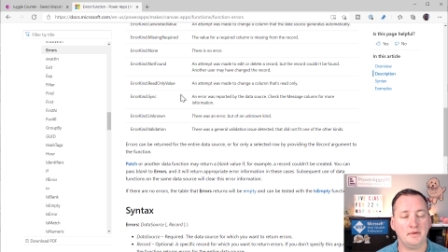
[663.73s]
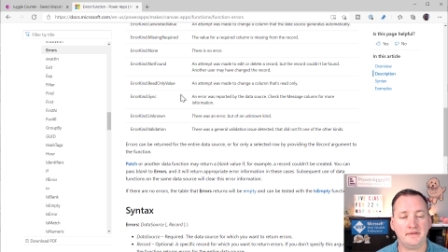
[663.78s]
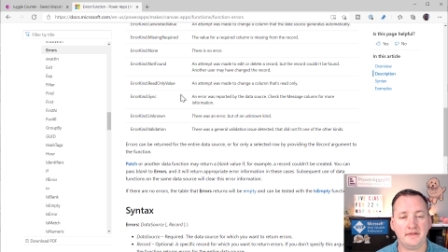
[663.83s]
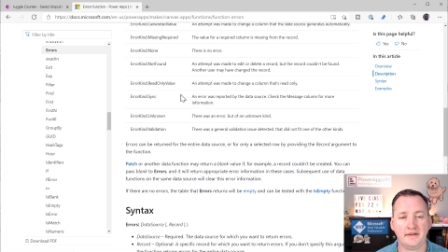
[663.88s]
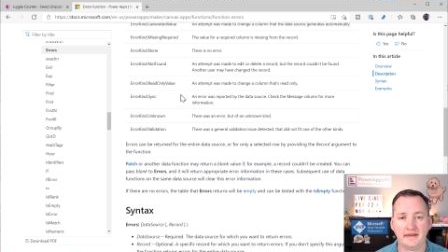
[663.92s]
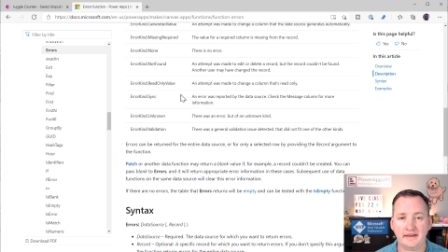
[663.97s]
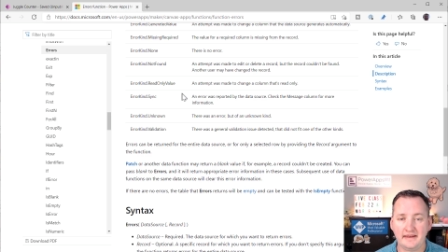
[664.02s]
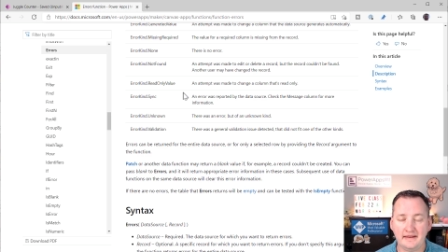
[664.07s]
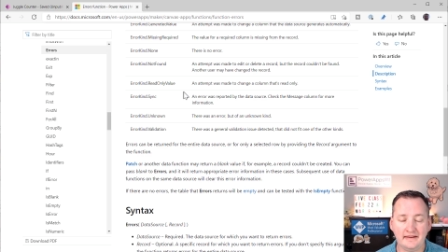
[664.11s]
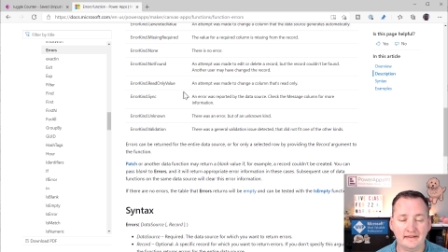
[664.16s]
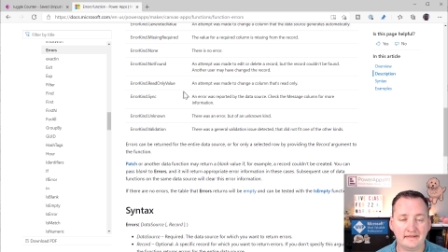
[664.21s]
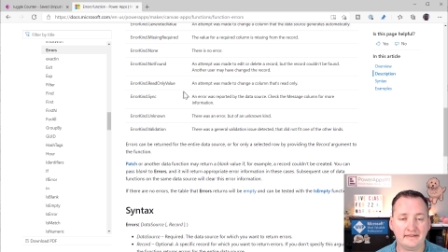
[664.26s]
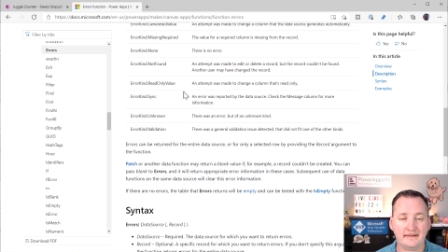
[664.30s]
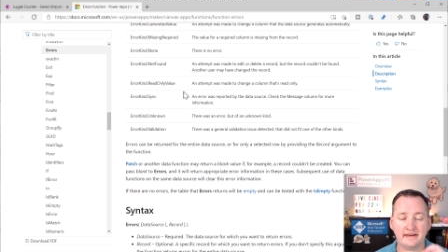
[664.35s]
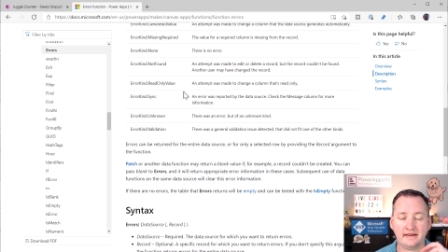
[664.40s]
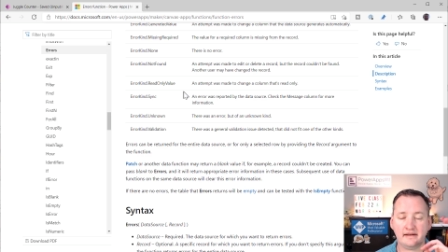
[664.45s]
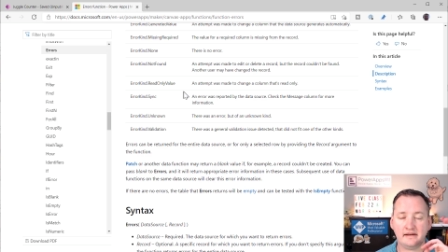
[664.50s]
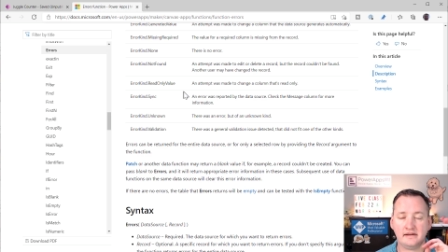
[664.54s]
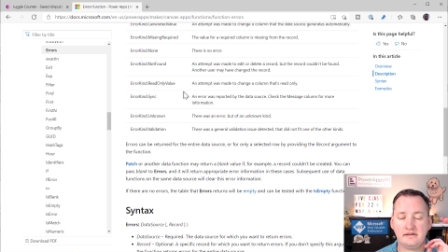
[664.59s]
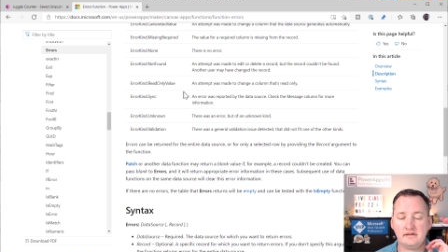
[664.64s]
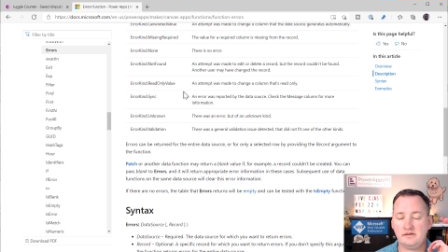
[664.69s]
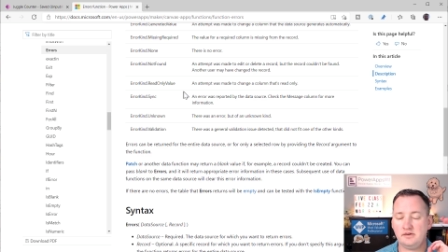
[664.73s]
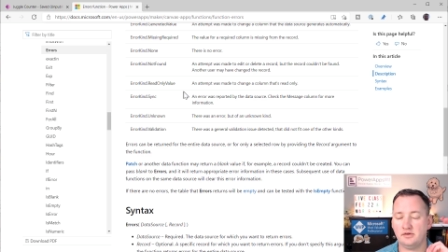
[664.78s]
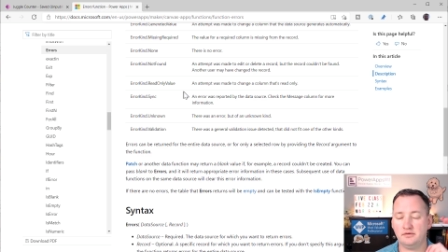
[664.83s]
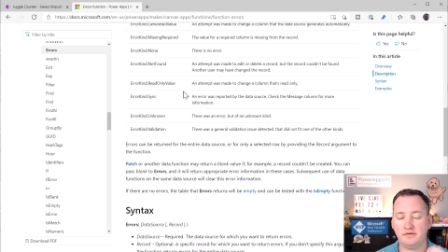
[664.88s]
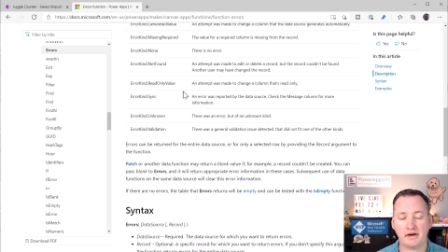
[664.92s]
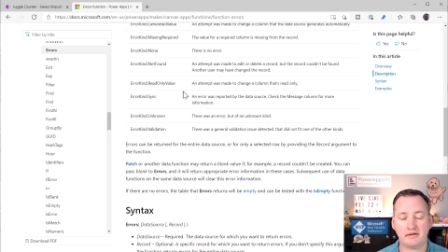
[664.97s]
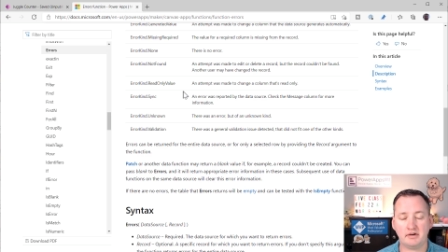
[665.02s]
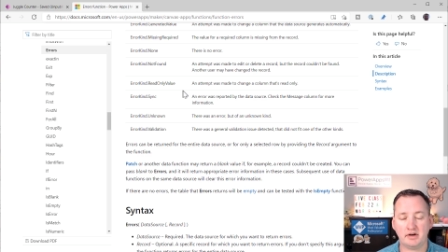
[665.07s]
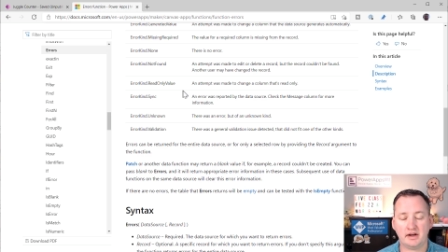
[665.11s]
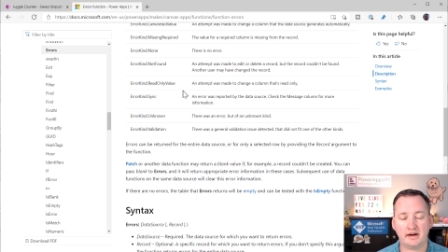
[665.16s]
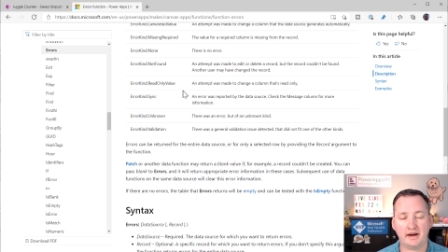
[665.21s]
but the easy, you've
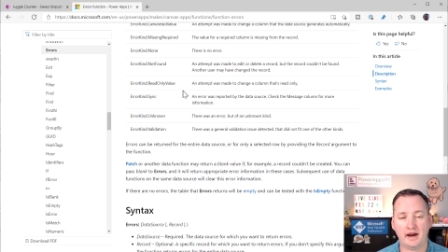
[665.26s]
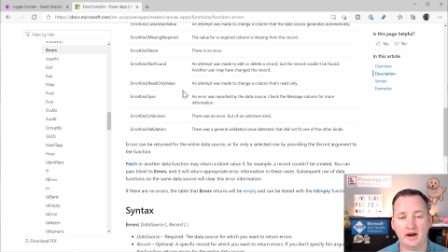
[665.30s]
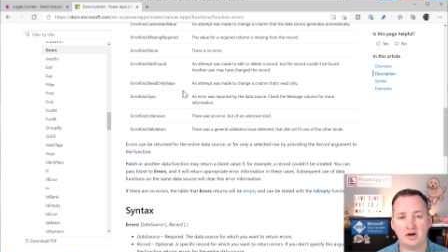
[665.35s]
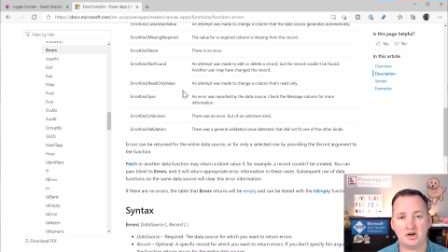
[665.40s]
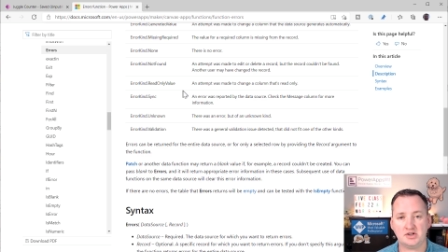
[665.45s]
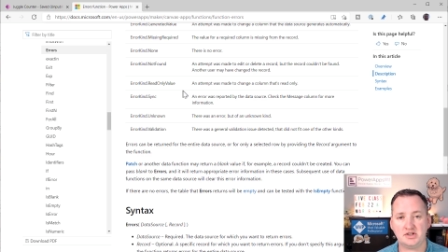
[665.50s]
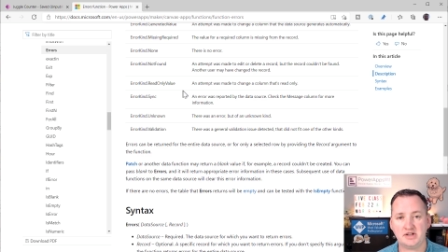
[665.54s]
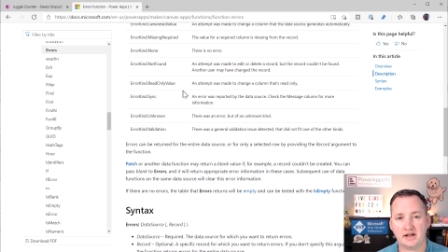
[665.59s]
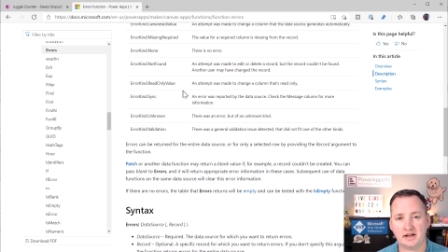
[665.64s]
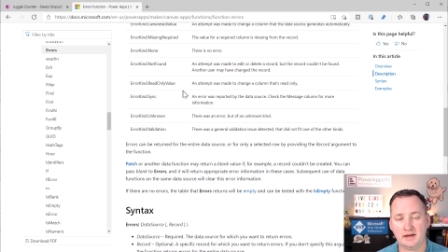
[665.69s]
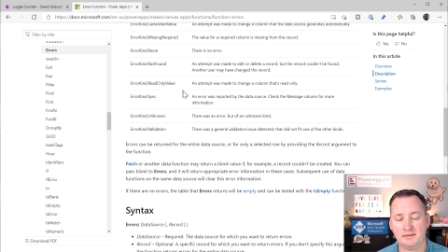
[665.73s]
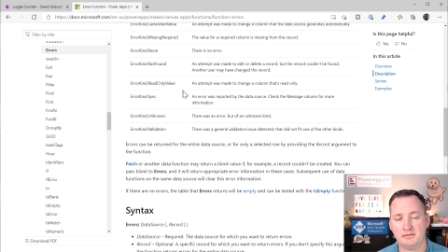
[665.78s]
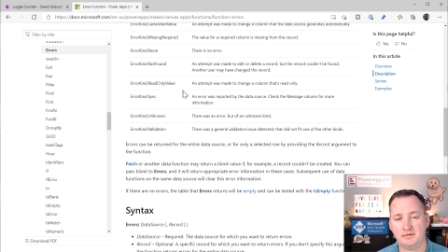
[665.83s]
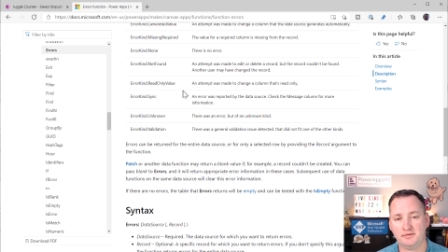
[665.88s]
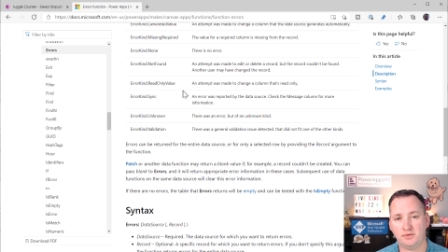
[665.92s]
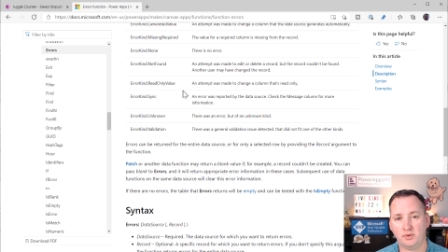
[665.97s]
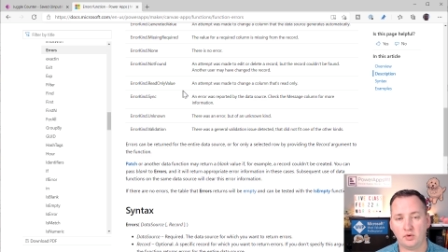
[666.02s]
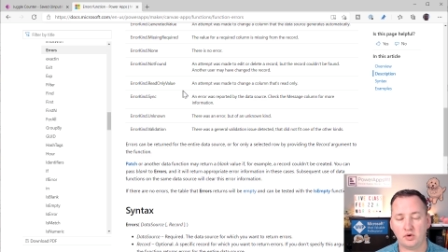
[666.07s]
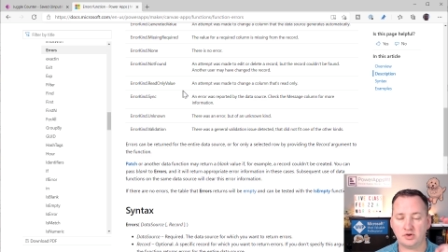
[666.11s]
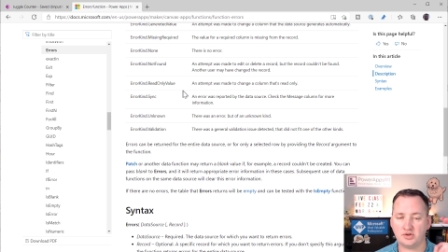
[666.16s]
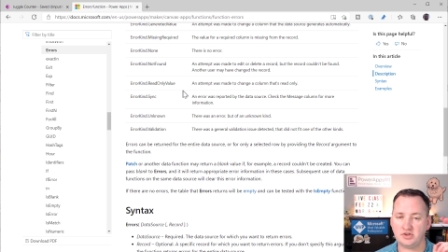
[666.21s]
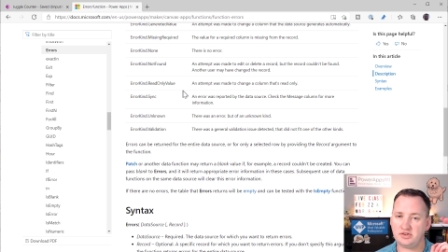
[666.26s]
never done error checking before,